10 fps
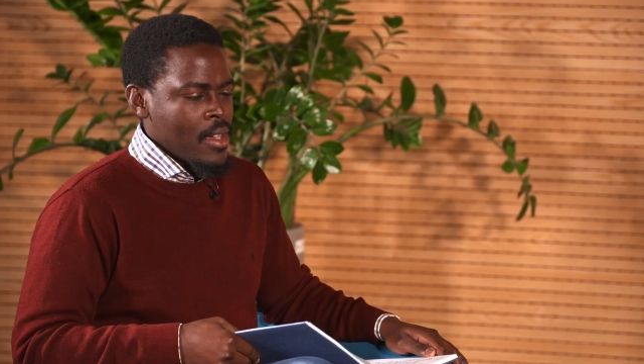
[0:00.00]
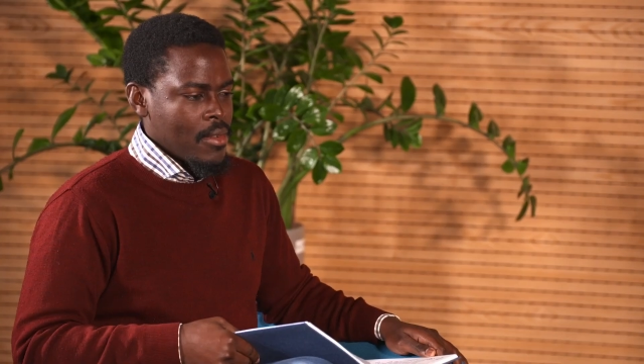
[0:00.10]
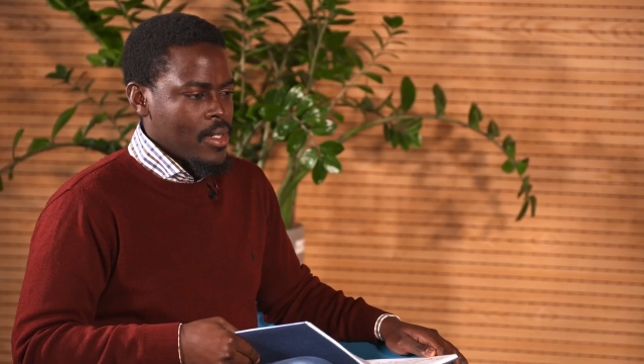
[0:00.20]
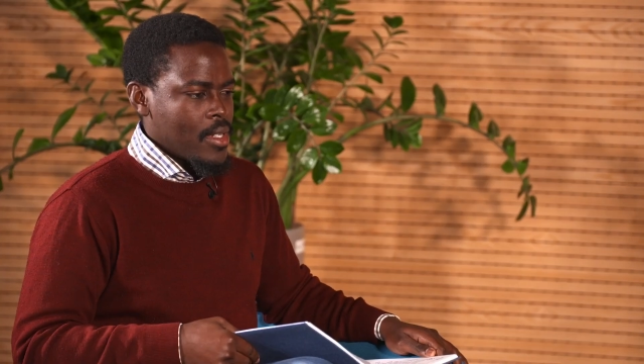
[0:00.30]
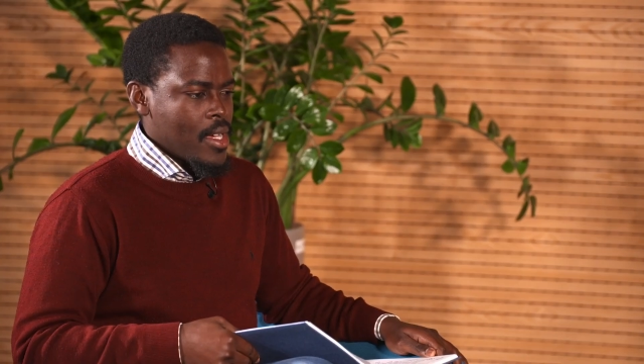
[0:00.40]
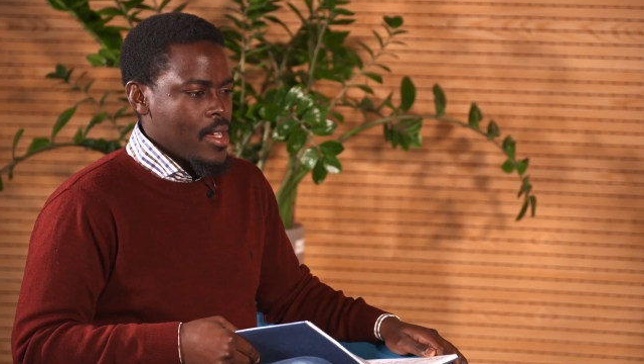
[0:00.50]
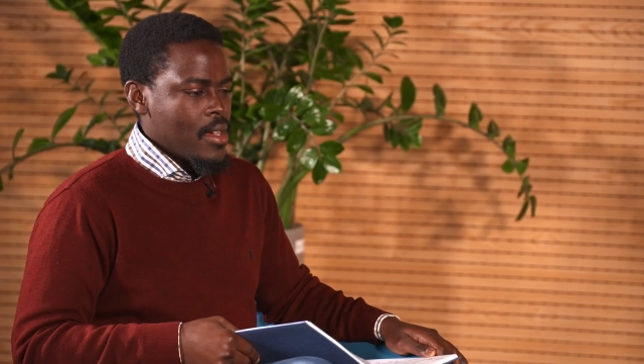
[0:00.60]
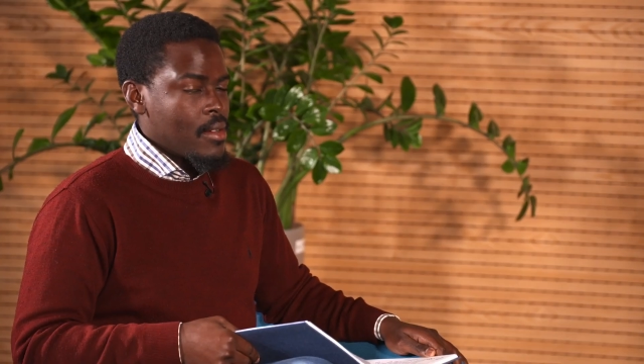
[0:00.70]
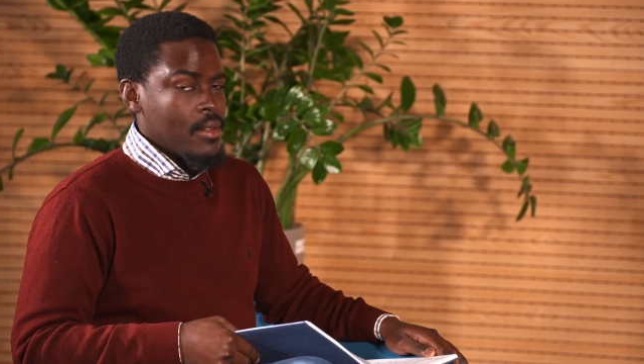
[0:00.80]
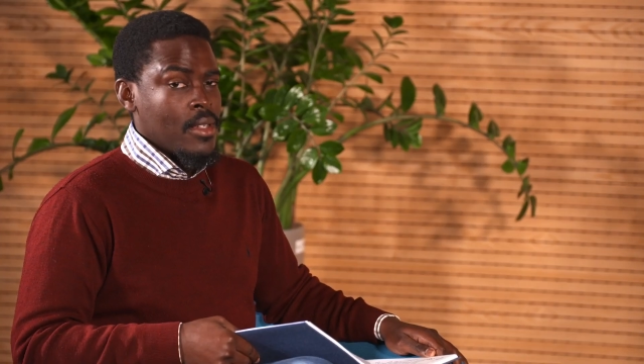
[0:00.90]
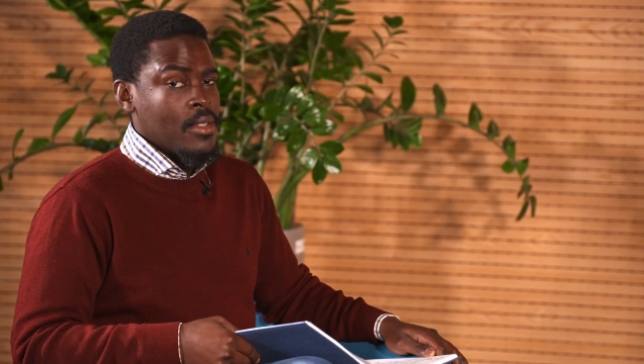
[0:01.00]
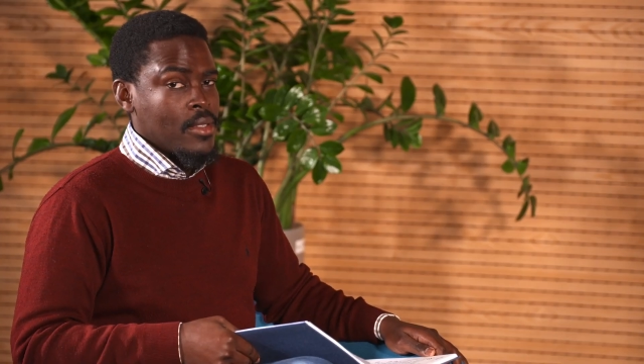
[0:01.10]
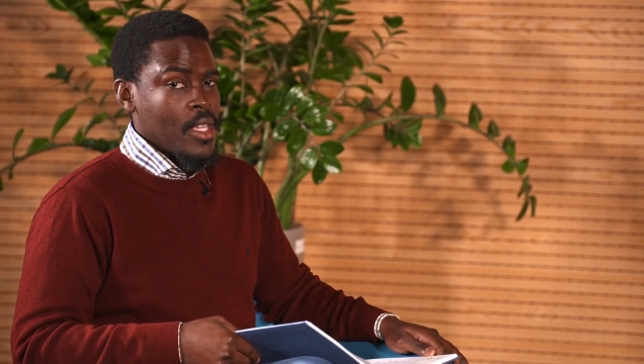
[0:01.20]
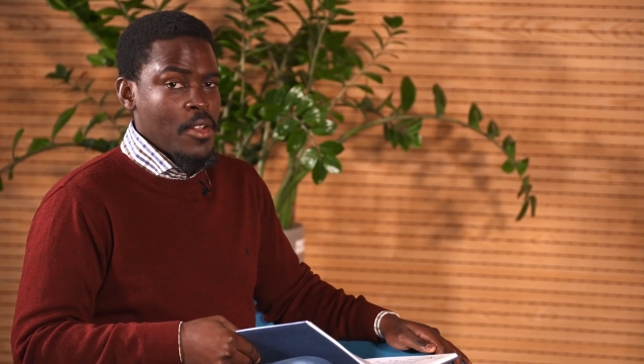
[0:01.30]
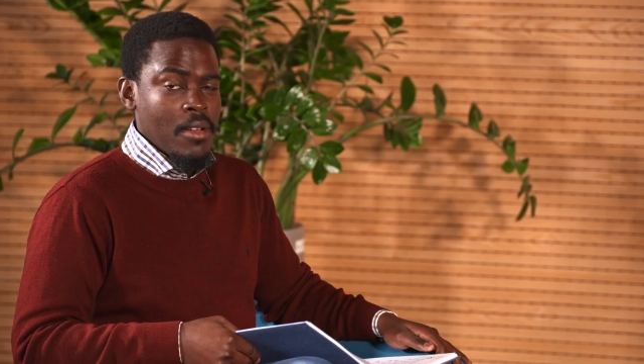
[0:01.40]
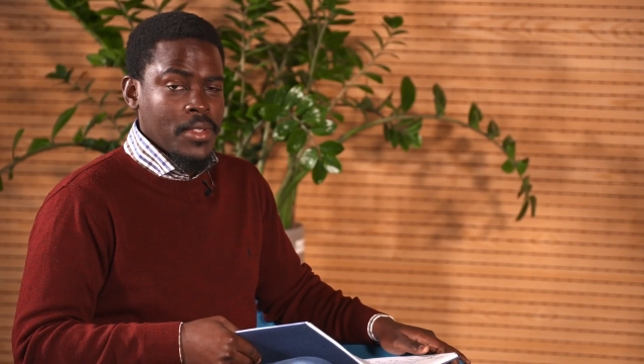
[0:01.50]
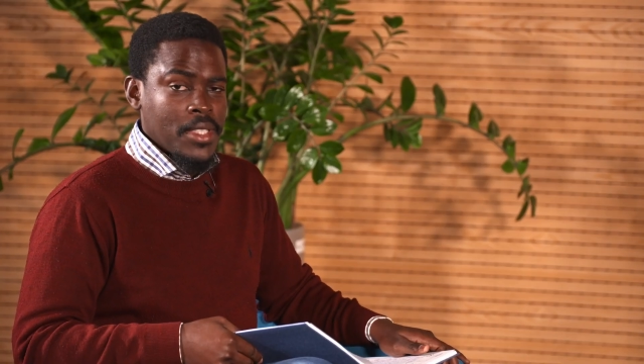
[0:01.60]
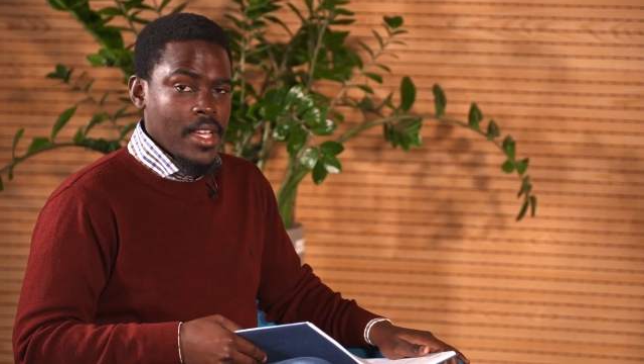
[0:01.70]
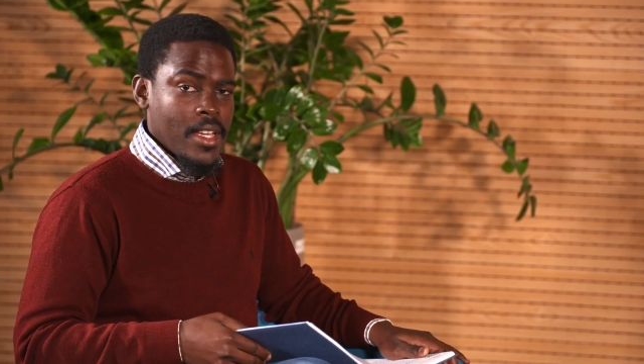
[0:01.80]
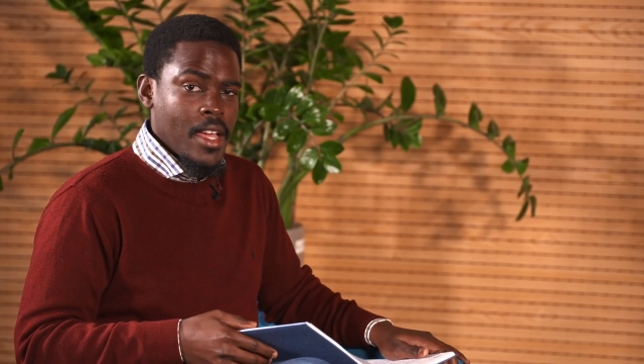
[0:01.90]
Well, there you have it.
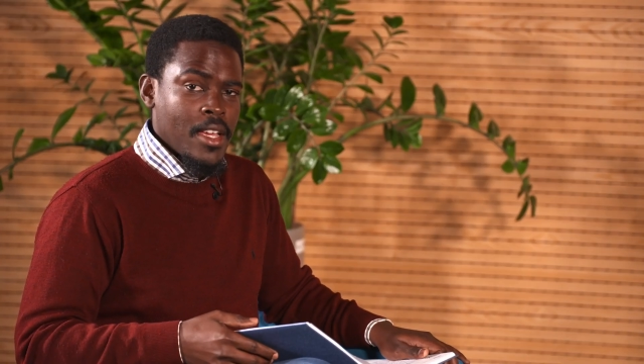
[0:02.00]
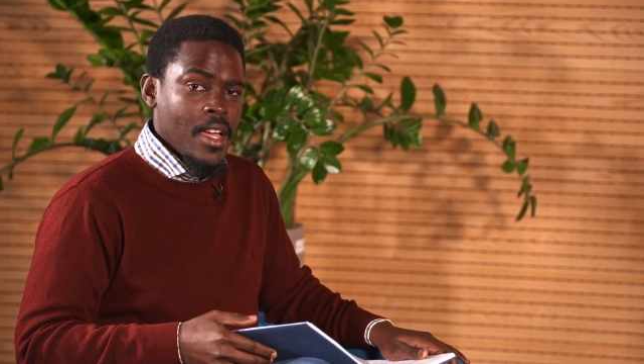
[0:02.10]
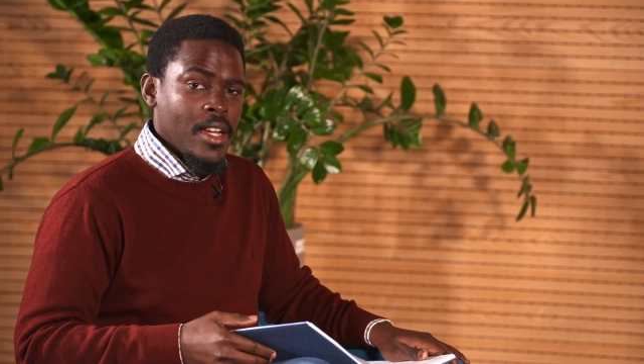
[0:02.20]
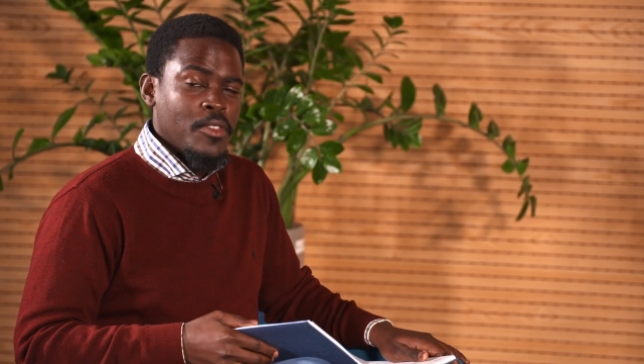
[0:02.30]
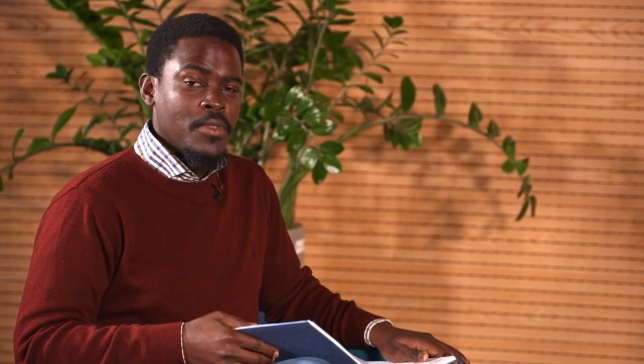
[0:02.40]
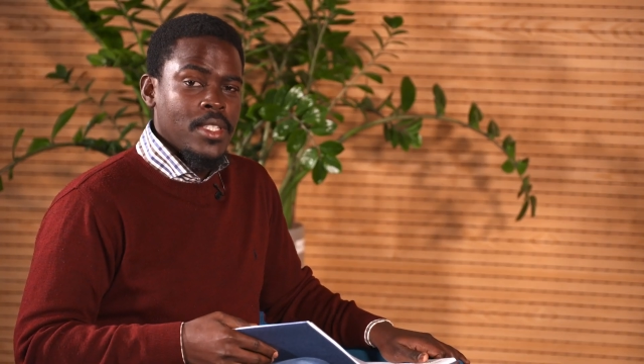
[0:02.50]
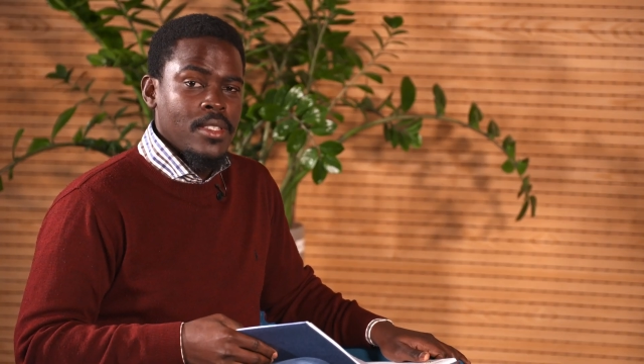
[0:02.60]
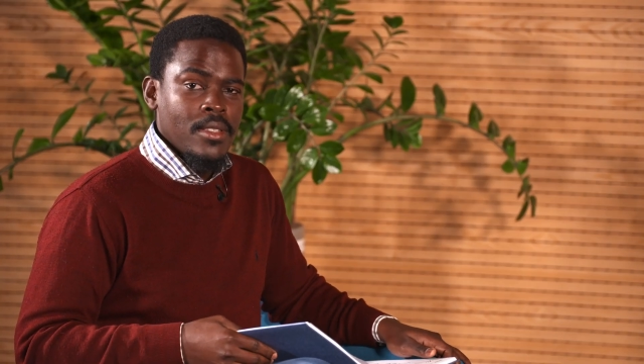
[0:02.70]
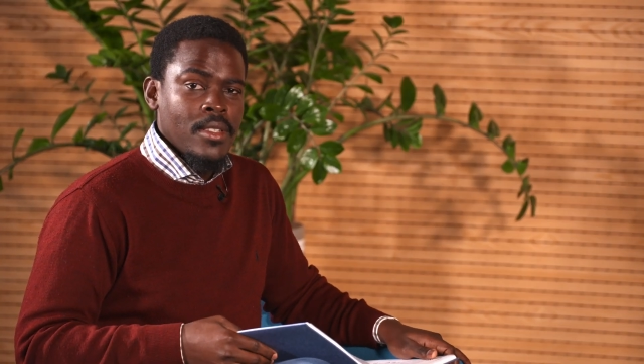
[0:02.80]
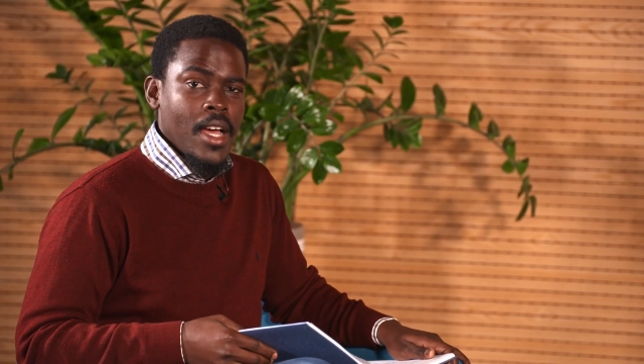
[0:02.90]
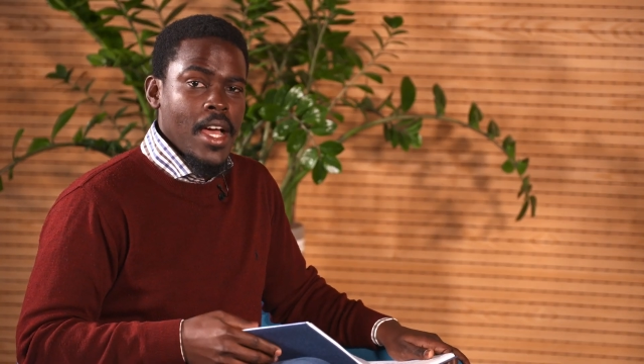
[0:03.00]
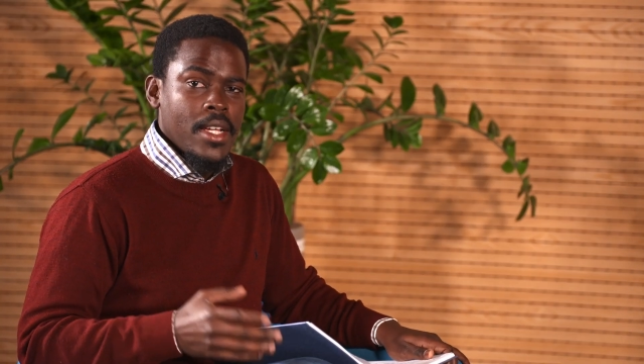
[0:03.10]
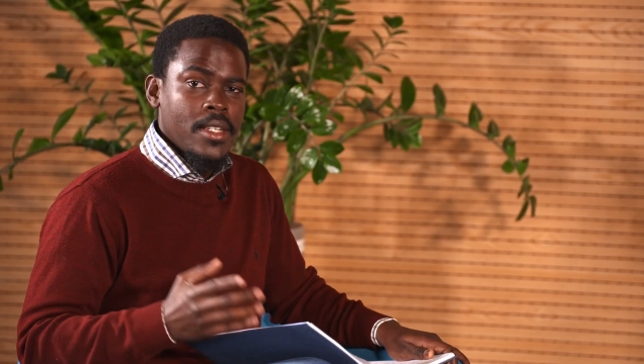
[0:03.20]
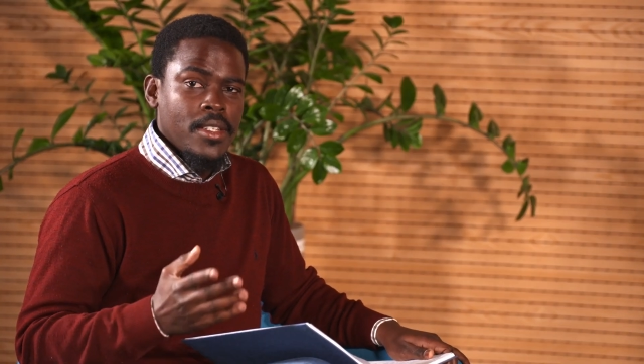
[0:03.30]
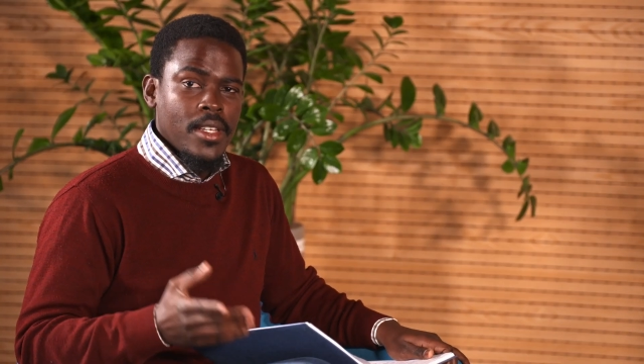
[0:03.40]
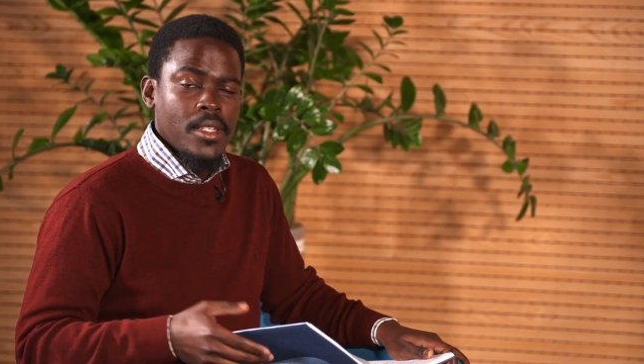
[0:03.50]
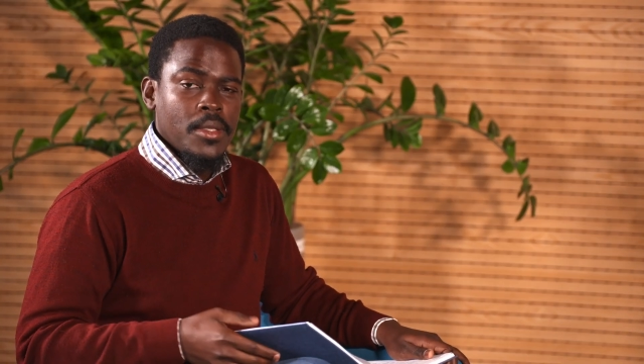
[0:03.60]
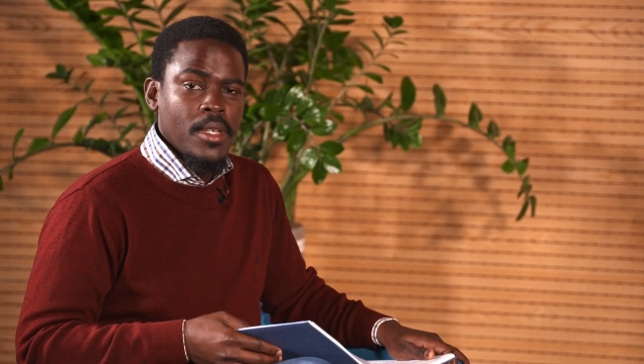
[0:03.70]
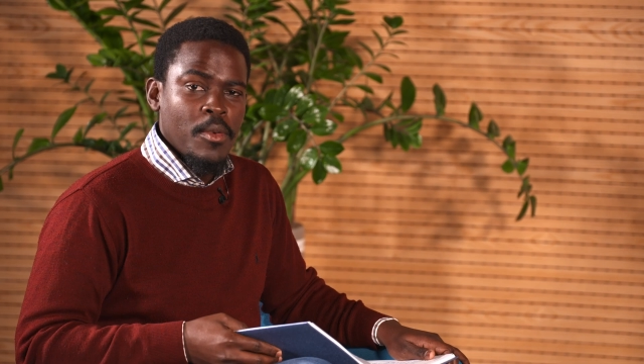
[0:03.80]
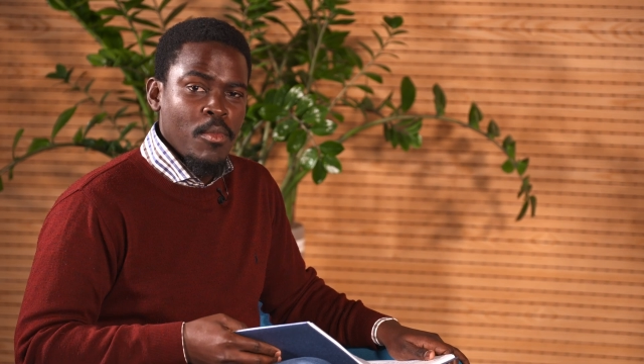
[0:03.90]
I can't really add
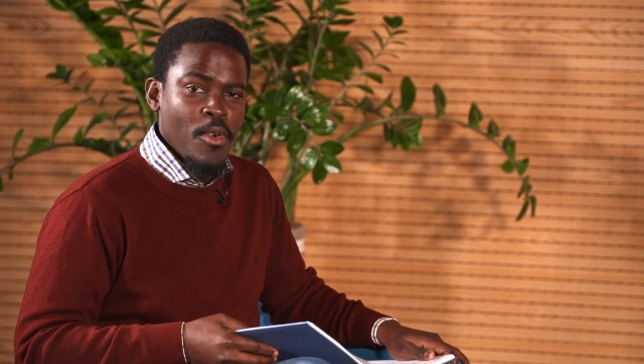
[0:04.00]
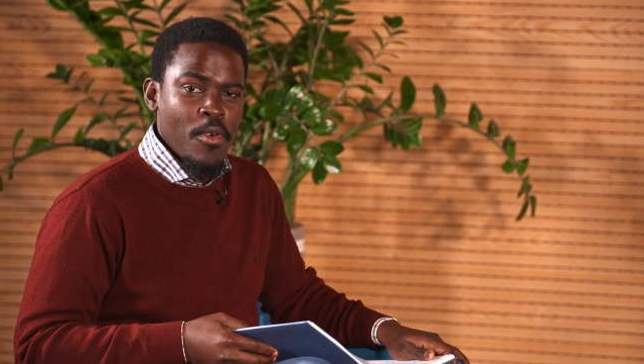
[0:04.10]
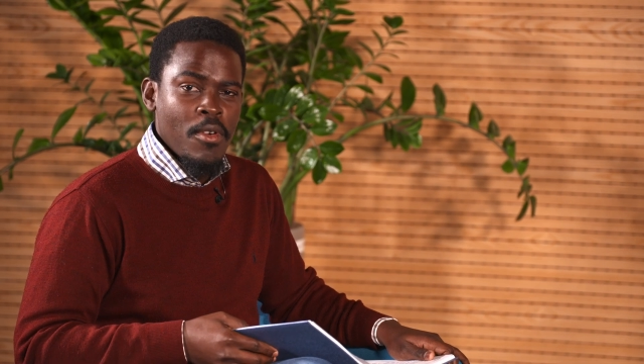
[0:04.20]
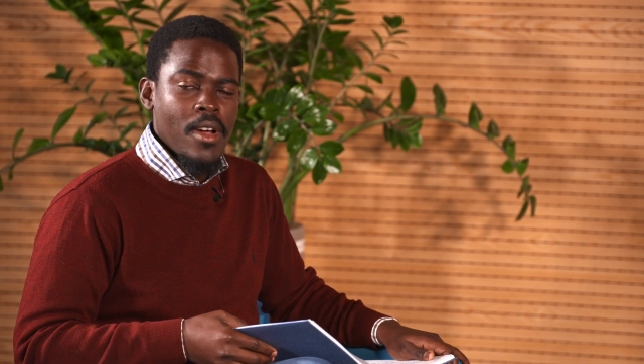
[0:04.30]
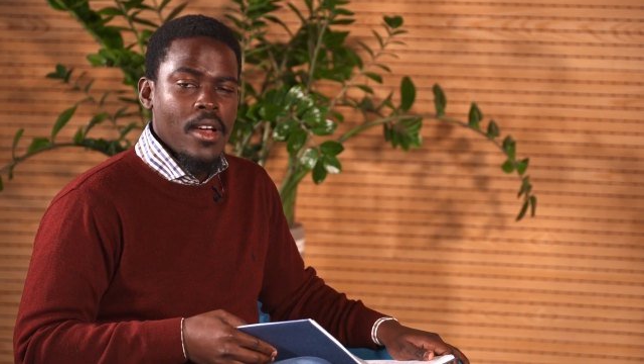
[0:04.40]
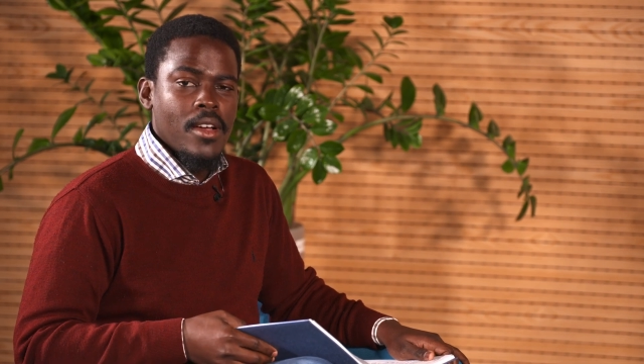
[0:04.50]
anything more